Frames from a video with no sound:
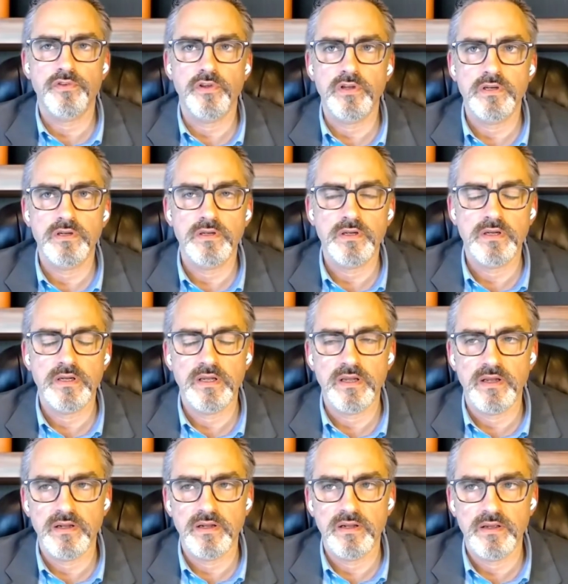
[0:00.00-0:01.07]

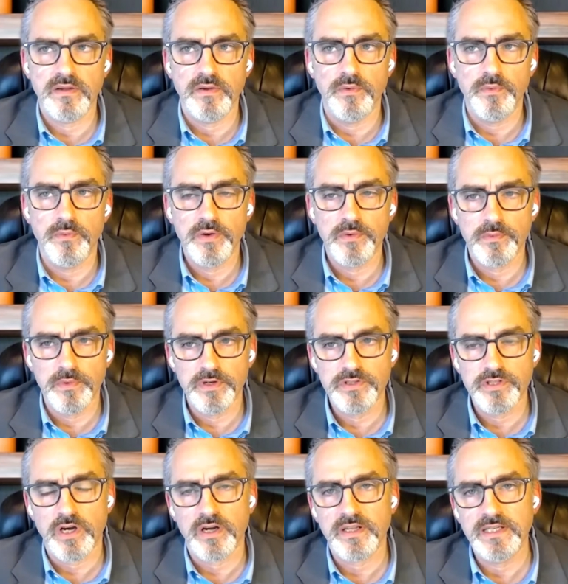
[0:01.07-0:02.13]
we're
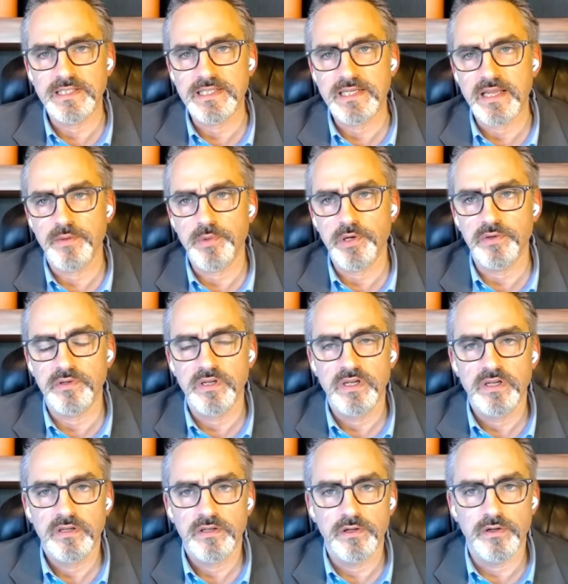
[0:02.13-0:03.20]
talking today about,
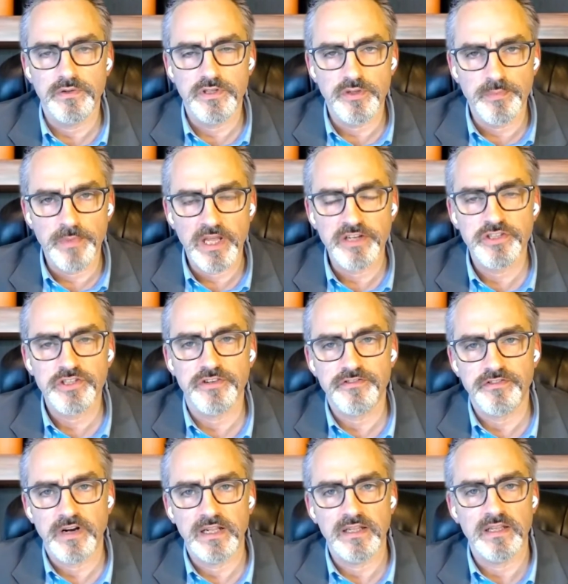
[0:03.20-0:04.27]

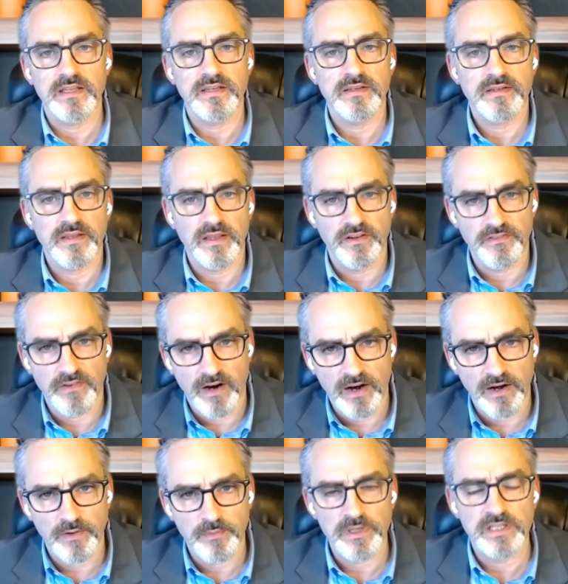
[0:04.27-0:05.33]
dementia-friendly
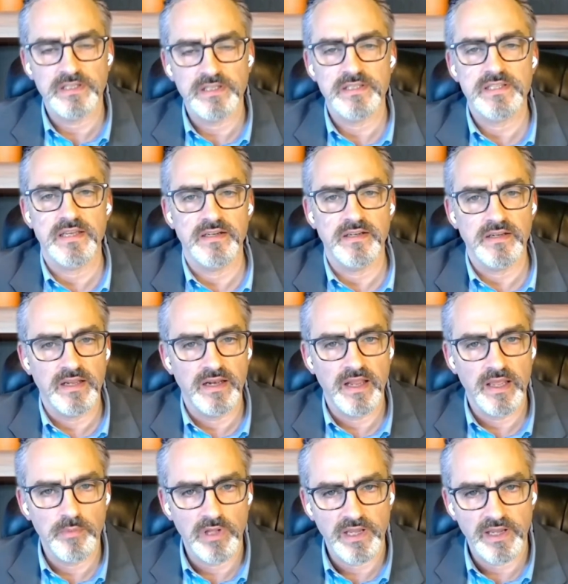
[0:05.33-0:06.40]
environments and
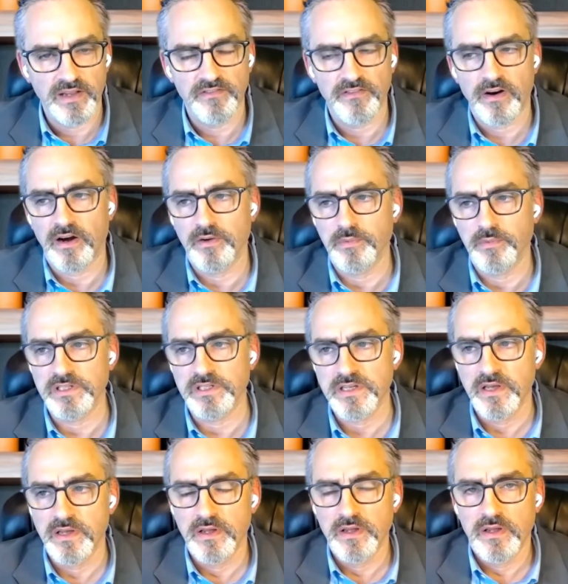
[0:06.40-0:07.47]
enabling environments.
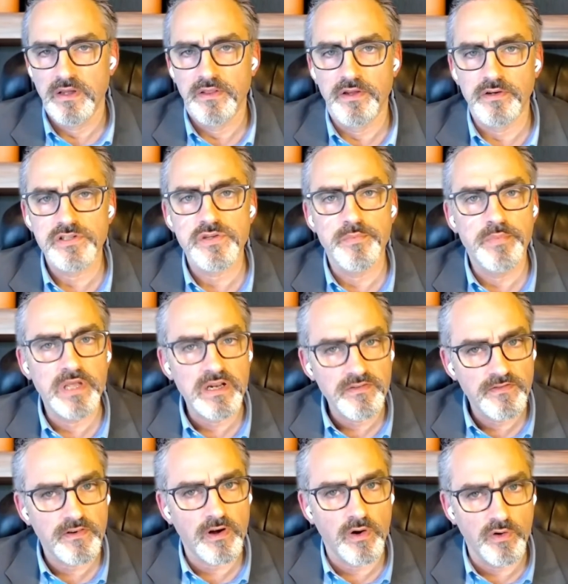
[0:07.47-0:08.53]
There's a bit
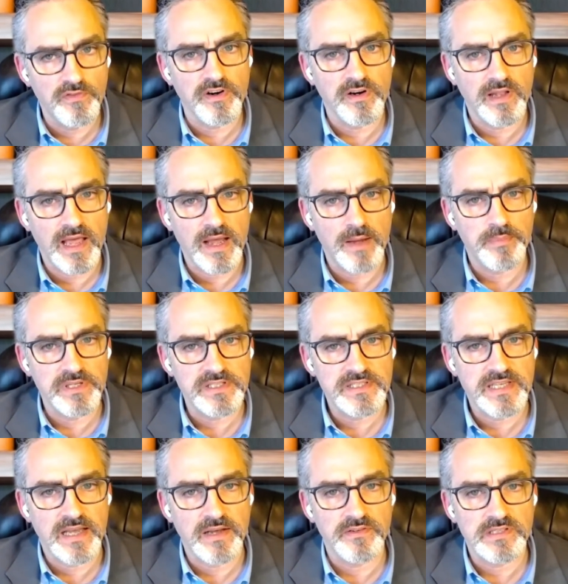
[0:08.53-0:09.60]
of overlap, it
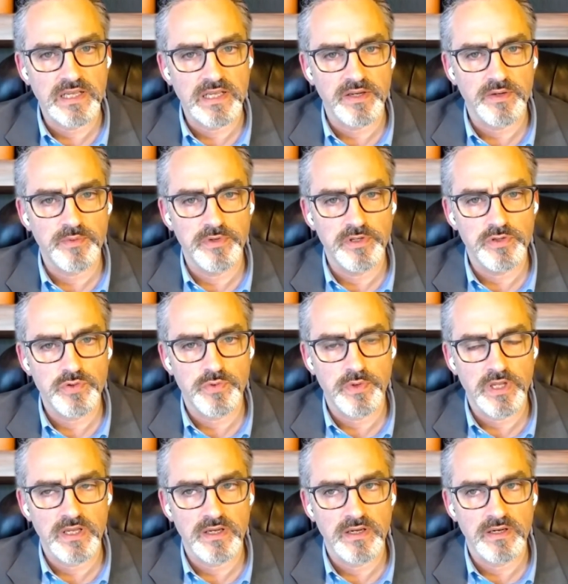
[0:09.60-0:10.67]
sounds like,
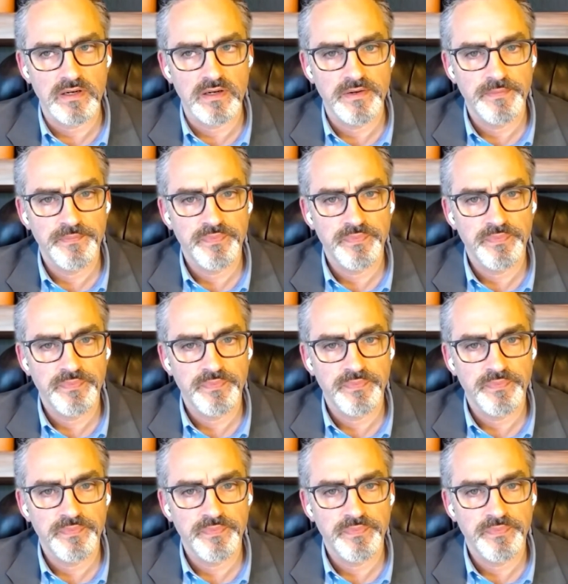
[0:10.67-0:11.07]
between